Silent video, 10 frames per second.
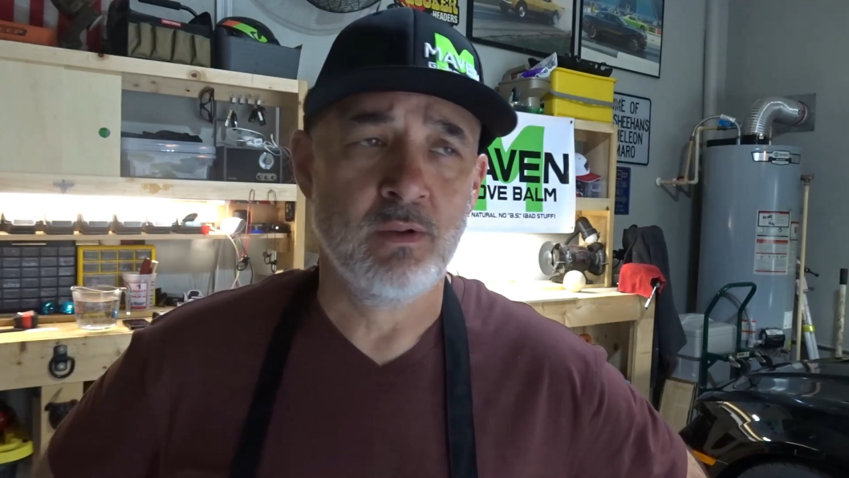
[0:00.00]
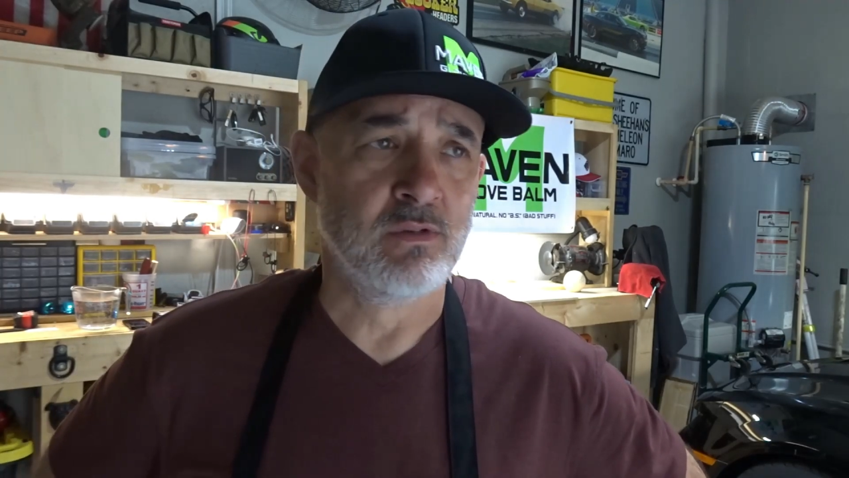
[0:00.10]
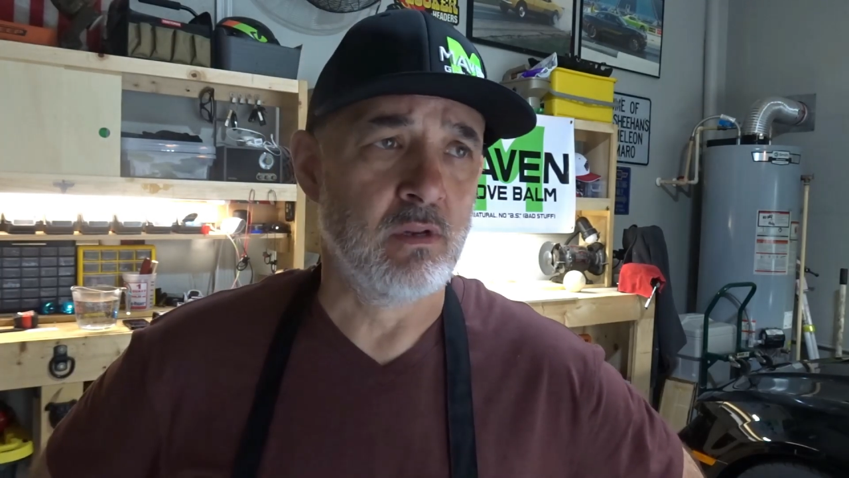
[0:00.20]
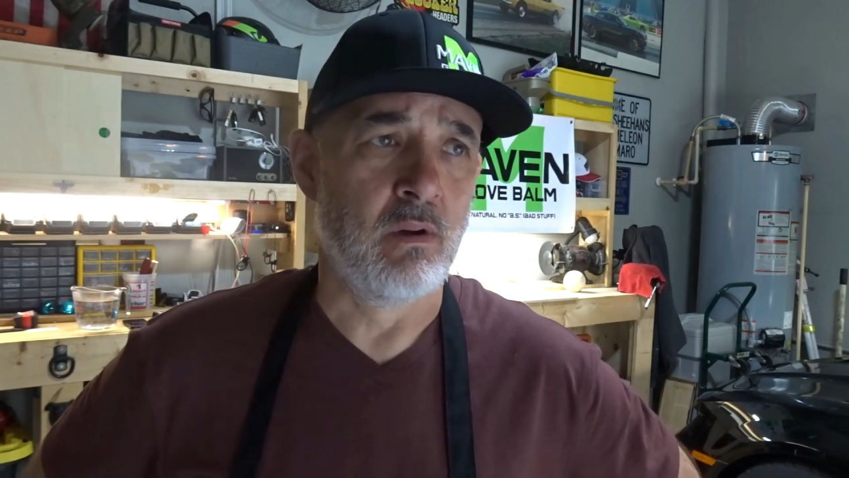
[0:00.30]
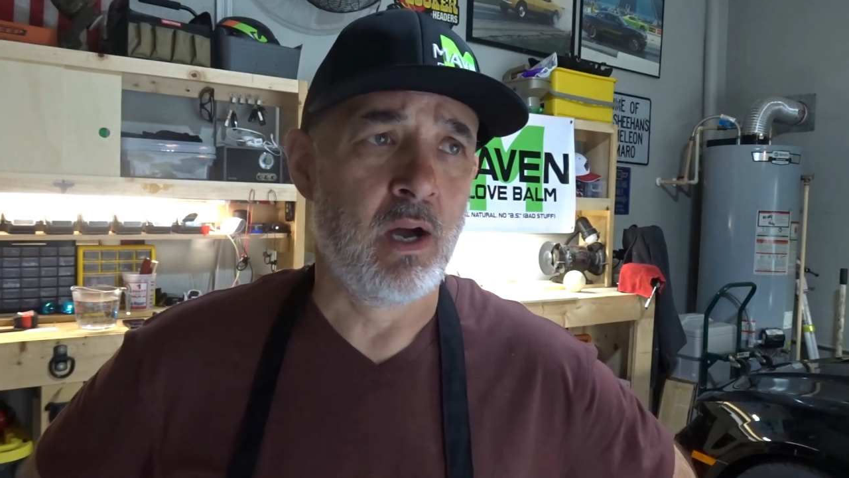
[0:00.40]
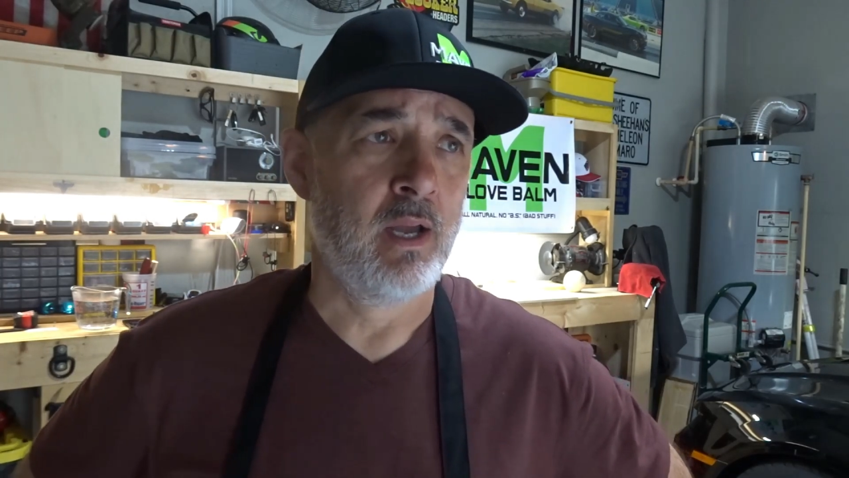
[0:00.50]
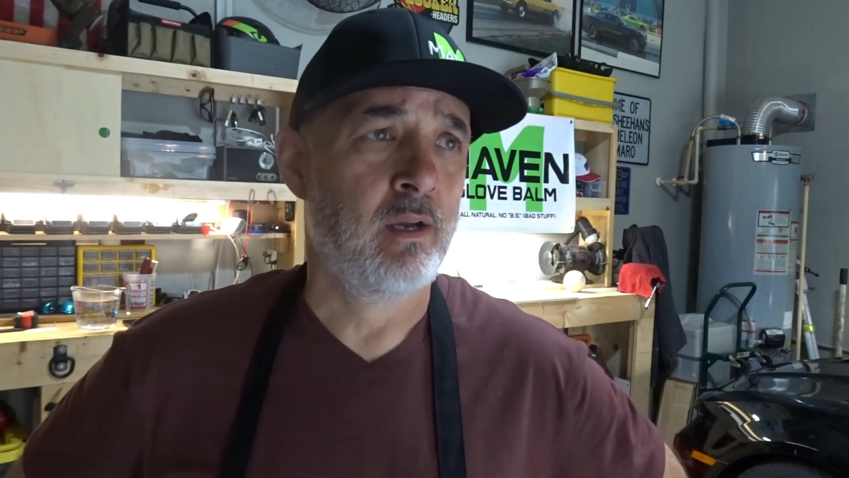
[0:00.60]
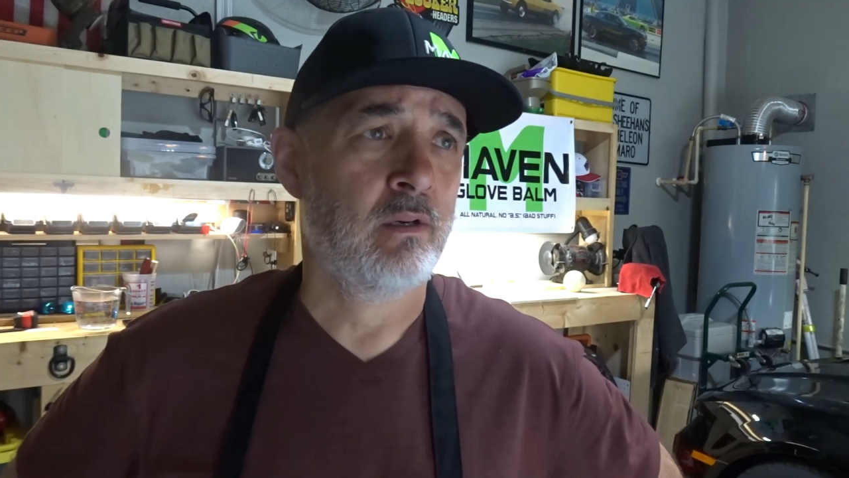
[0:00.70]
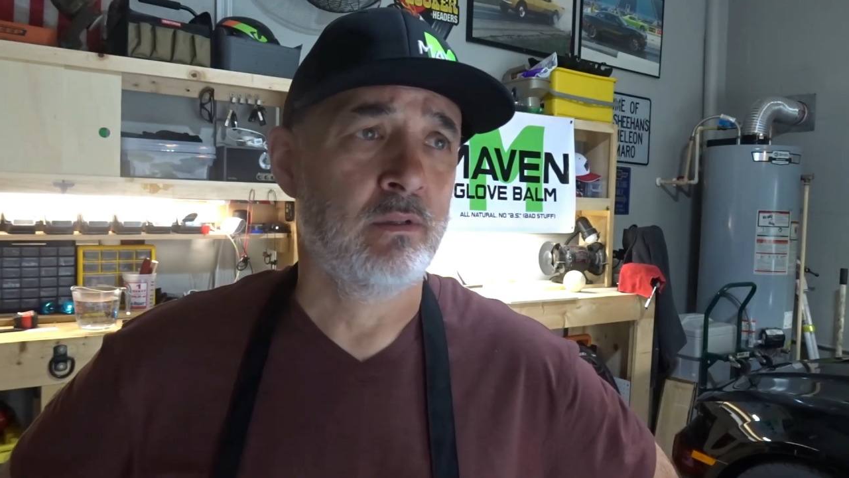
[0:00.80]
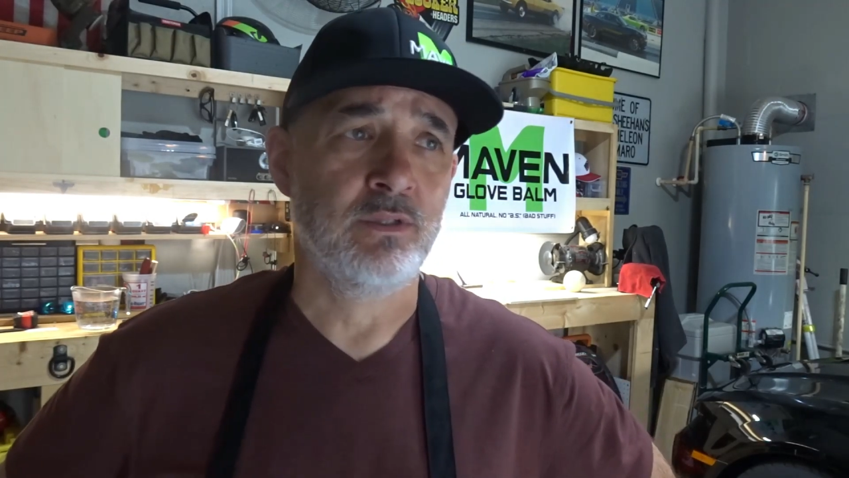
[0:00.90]
It was in
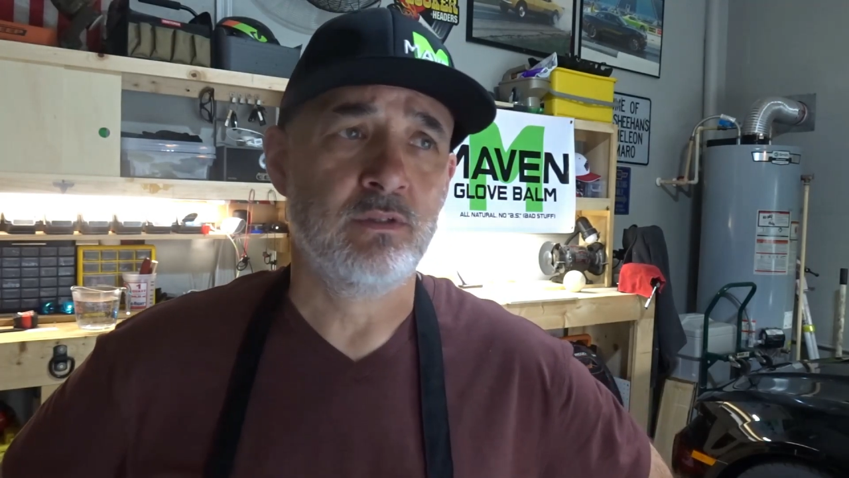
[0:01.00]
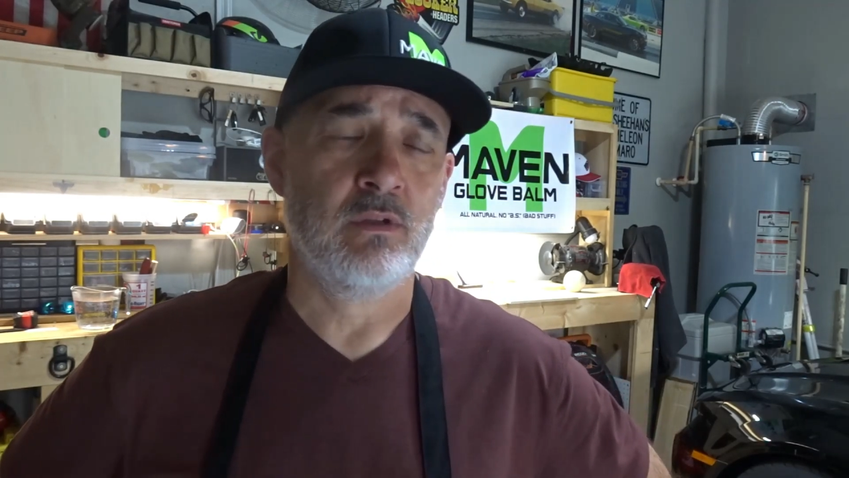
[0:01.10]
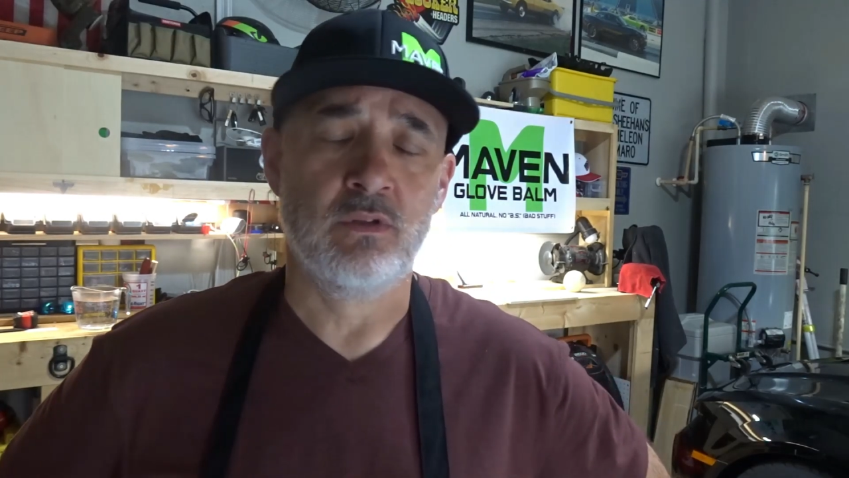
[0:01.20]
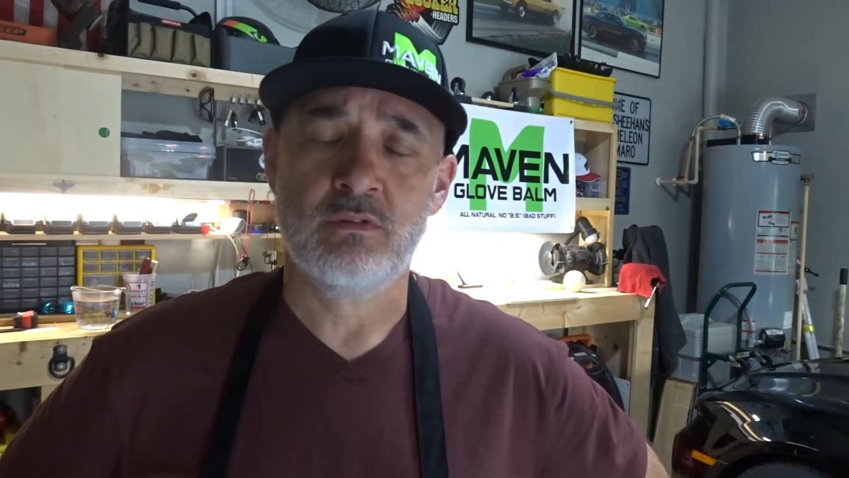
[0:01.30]
Ohio. It was a